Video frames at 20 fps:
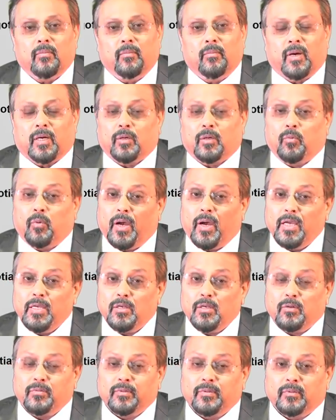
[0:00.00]
But quite
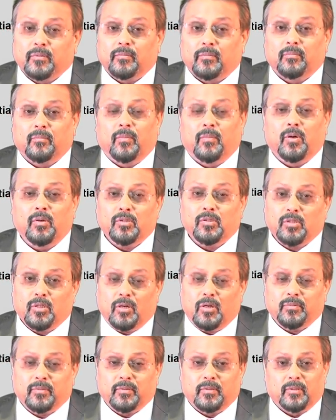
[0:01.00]
often, most
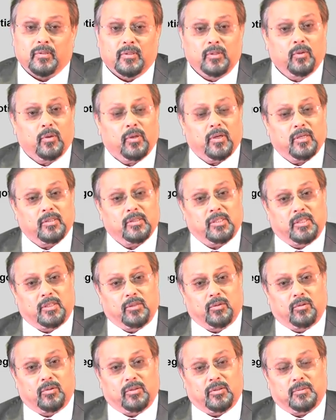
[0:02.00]
often you are
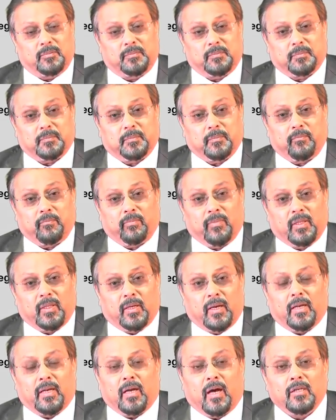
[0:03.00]
unscheduled,
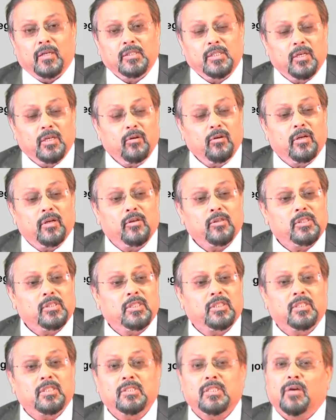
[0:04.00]
and unscheduled
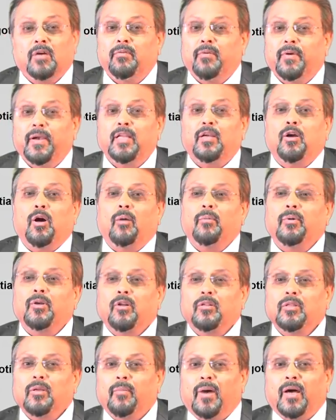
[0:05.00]
negotiations are very common
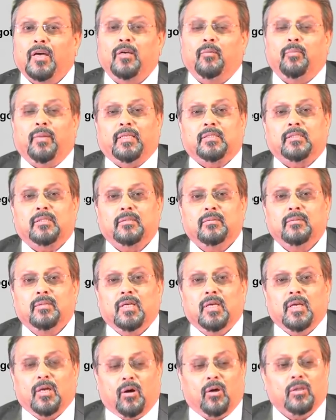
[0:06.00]
on the marketplace.
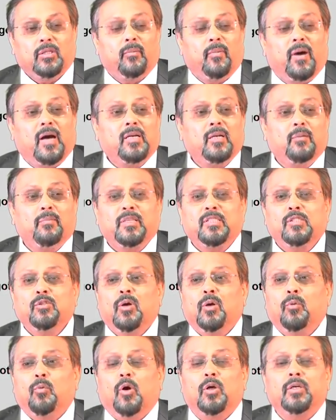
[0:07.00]
On the marketplace, you
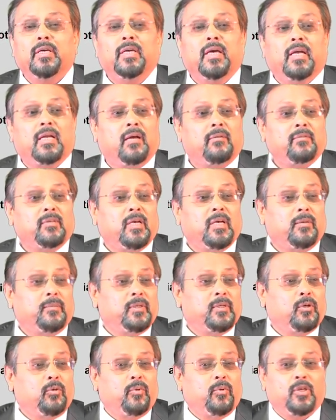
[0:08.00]
are walking and having a
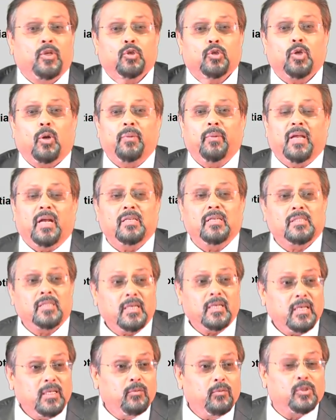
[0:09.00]
window shopping, and
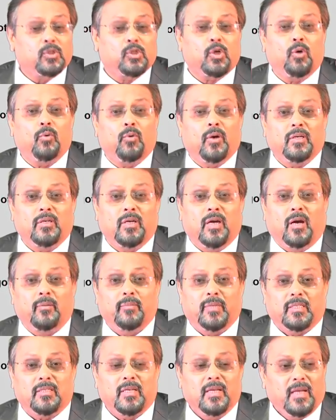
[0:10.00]
suddenly you saw one
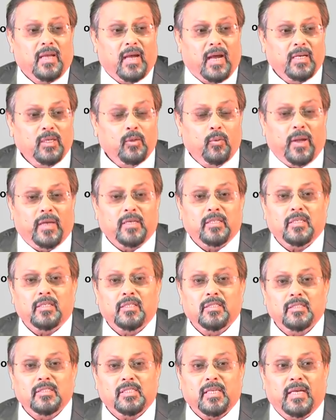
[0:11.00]
garment and you entered
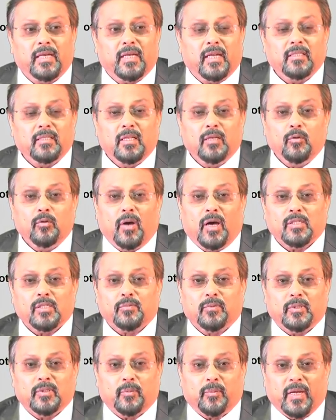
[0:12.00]
inside, and then you asked
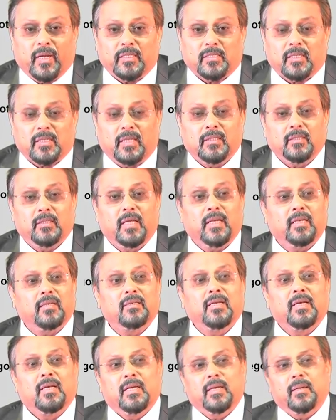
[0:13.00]
for the price, and then
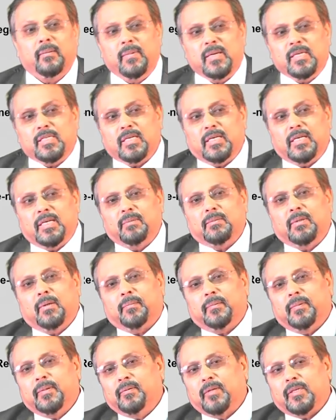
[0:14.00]
immediately
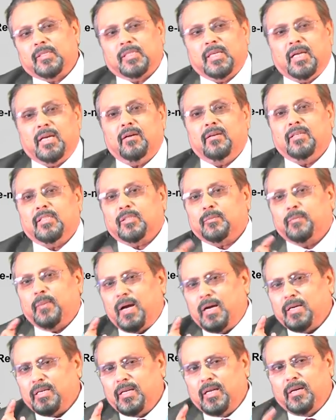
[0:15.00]
if the seller is
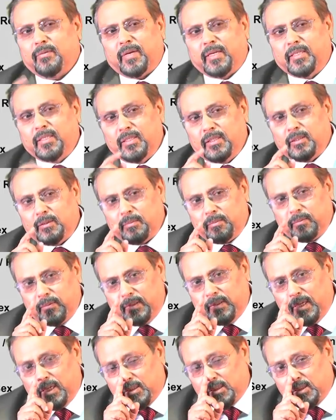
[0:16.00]
smart enough and he
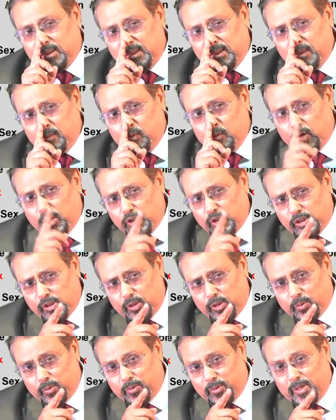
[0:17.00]
has watched
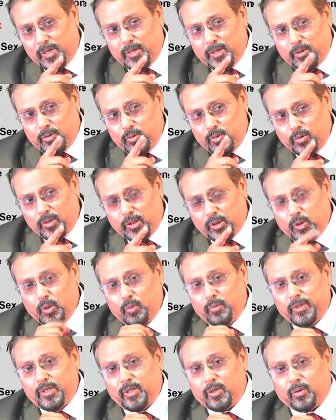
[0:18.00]
you through the show
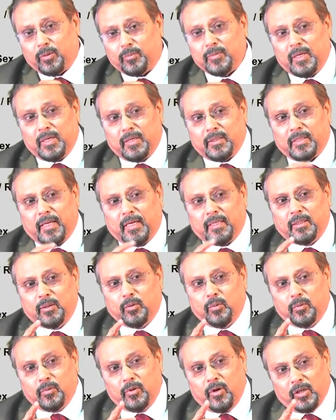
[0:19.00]
window, that
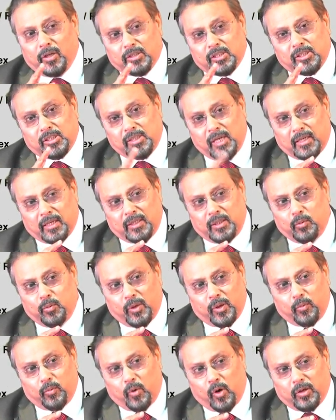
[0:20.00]
you got stuck, you
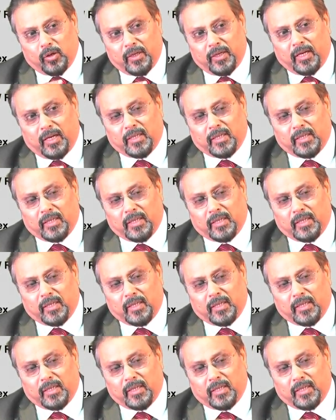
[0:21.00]
were walking